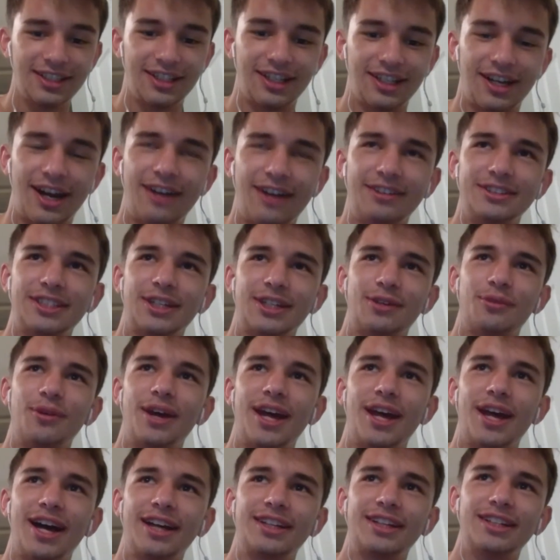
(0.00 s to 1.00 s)
I was like, wait,
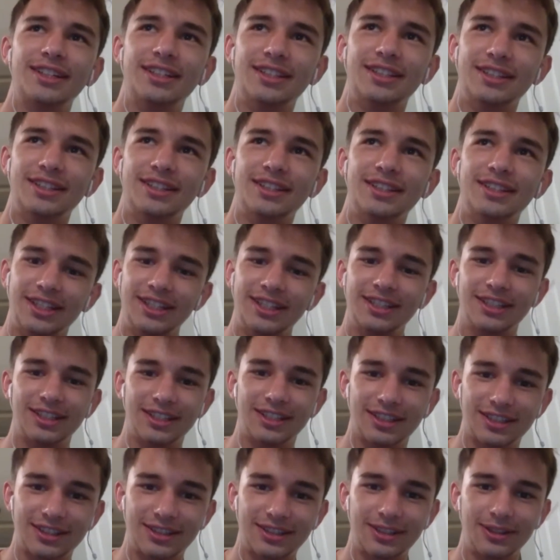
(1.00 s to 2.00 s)
I could link
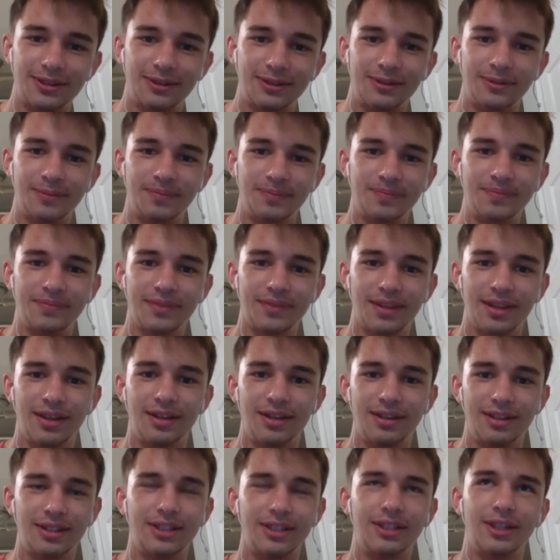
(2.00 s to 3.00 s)
it to,
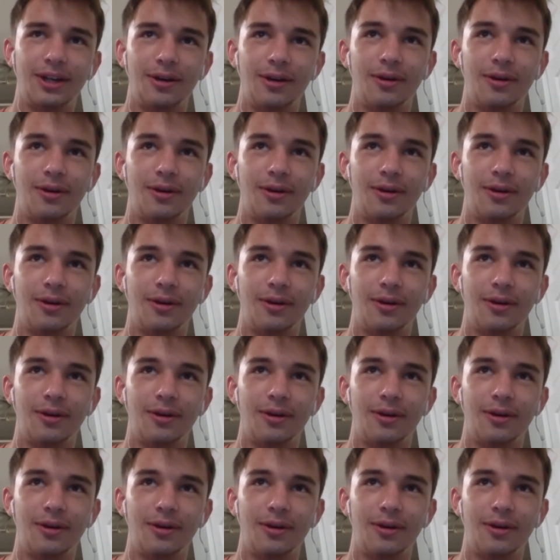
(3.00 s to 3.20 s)
you know,